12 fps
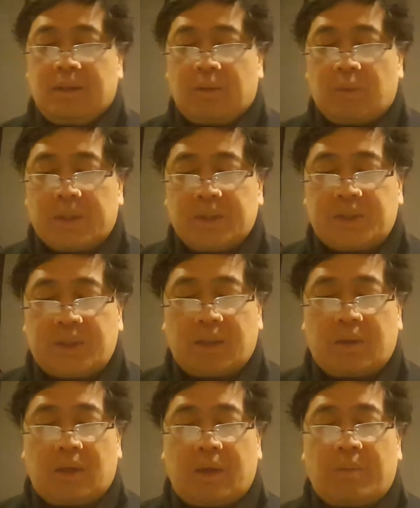When
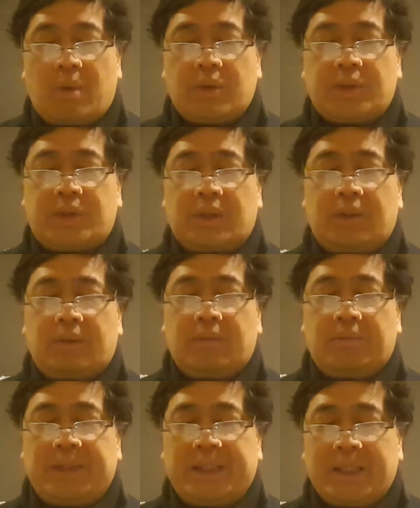circular
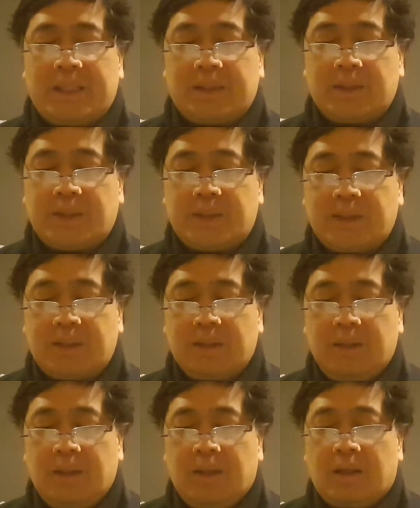motion begins
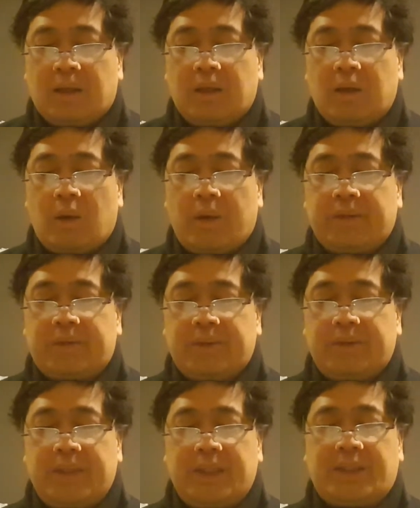going
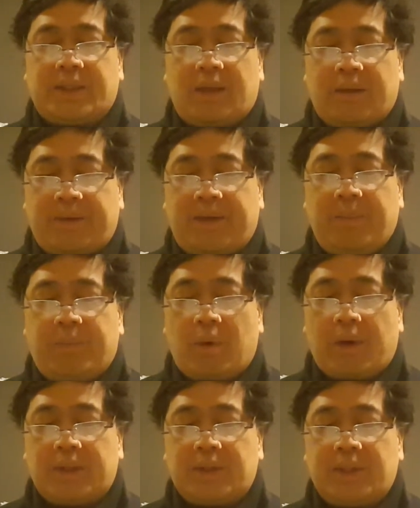through these 3
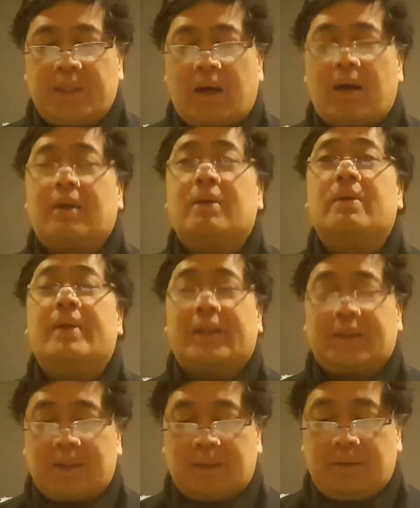points, they are
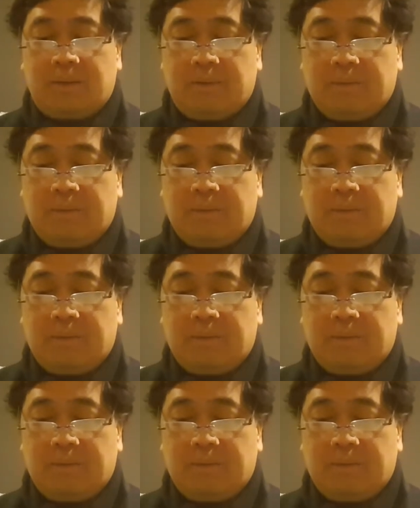connected.